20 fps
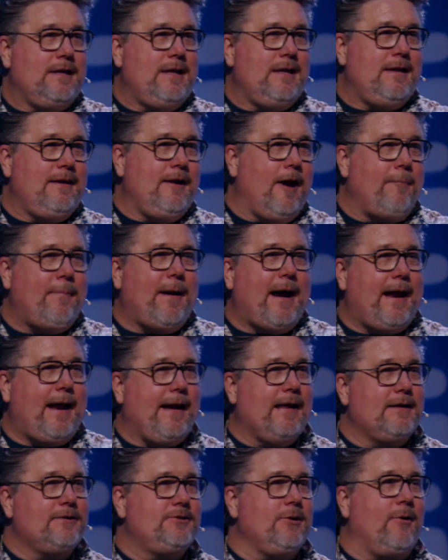
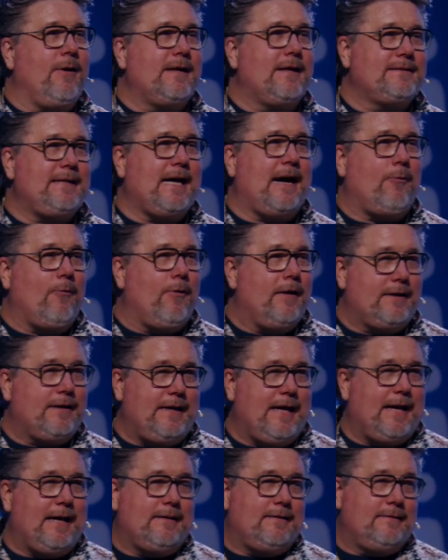Nobody enjoys that one
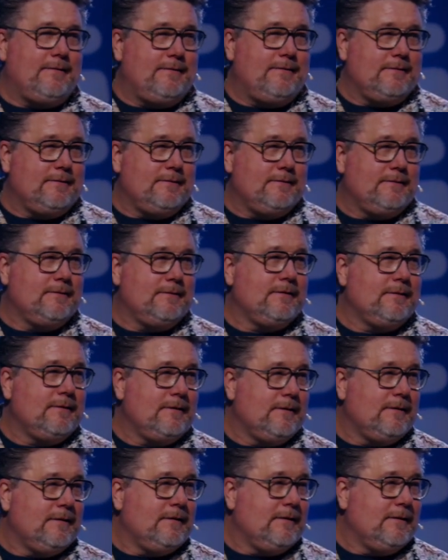kid
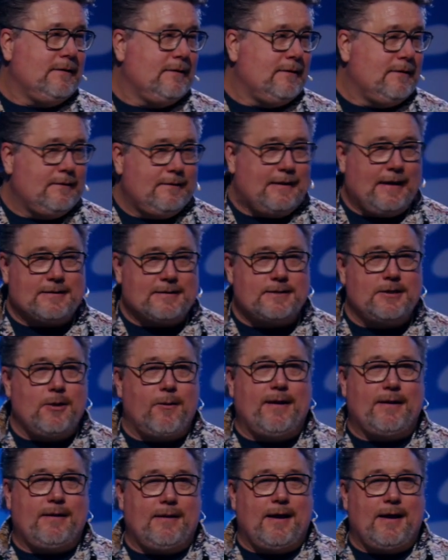that's
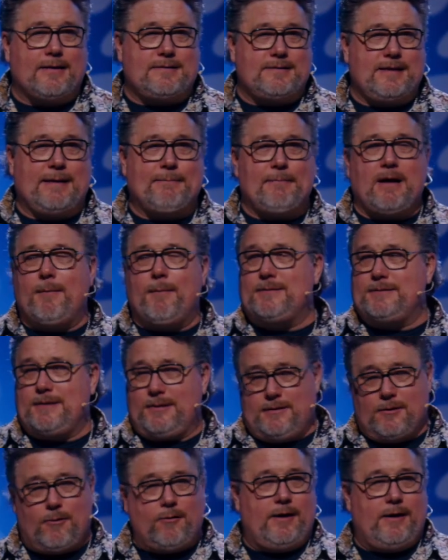going nuts and the mama's
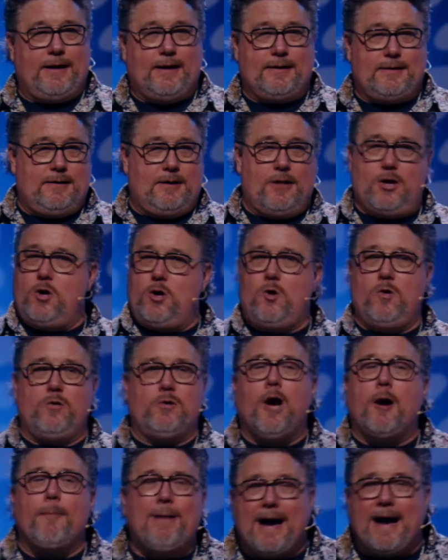ignoring it. No,
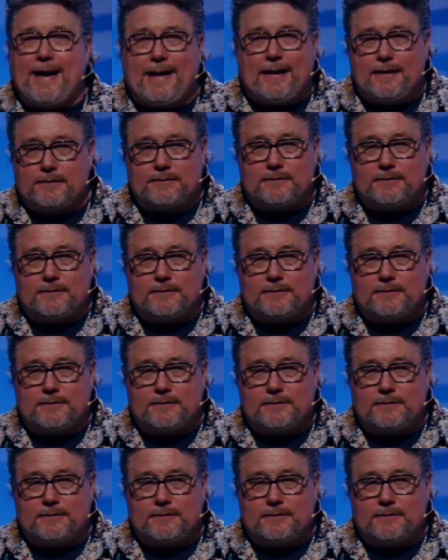nobody.